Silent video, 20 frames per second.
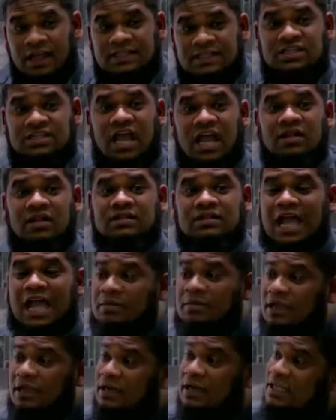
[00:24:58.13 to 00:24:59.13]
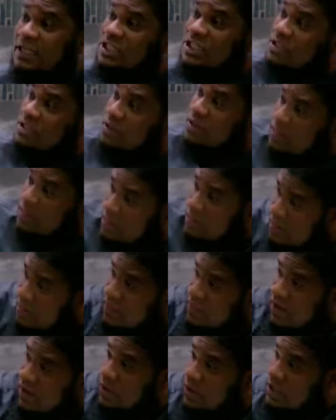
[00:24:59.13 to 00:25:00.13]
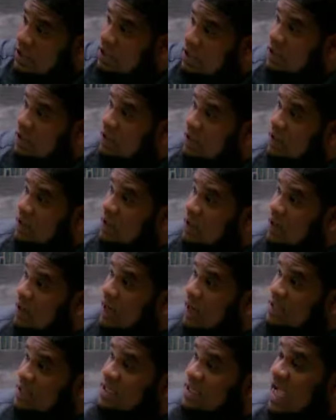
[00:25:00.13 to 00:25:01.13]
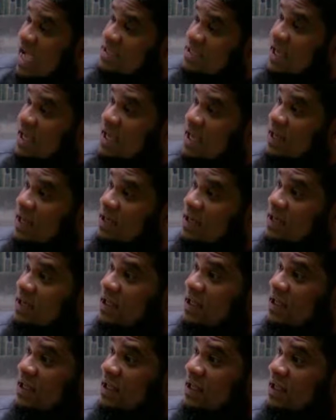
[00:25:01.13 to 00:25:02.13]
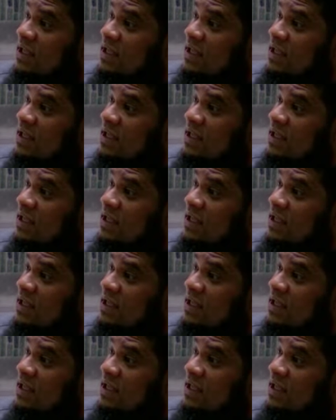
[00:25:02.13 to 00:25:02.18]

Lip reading: a child come in, he throw in najasa in it,